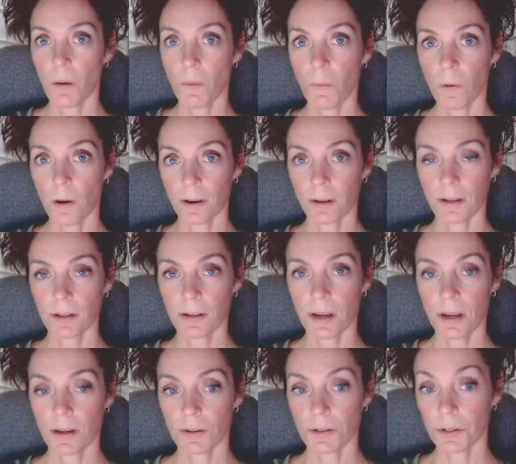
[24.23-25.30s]
wanted
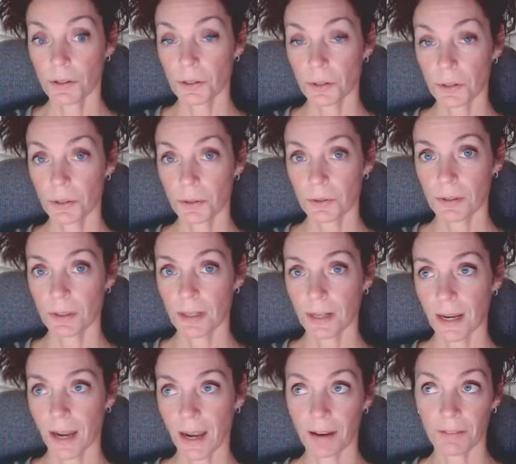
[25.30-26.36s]
to
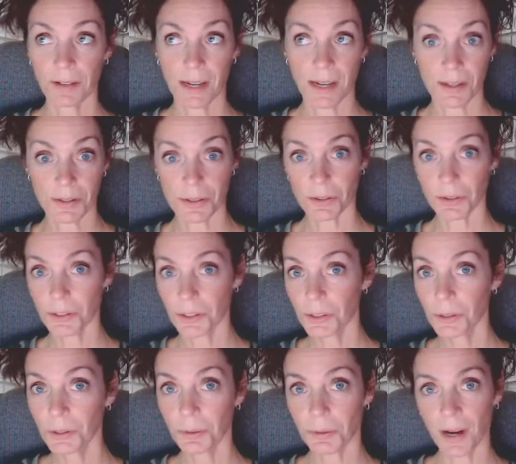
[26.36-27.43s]
have an answer
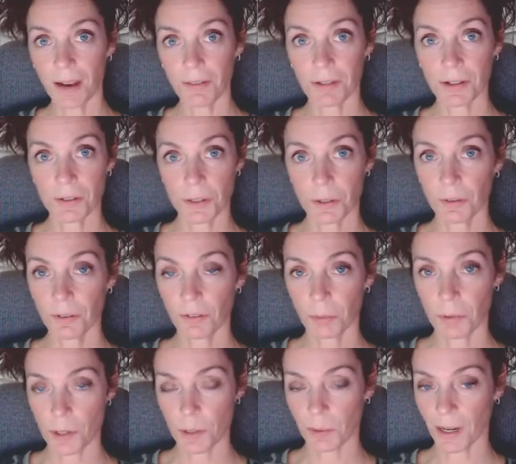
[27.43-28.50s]
to or have an intuitive
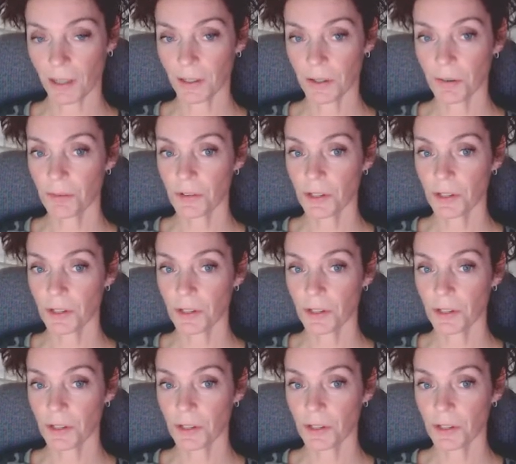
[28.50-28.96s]
perspective.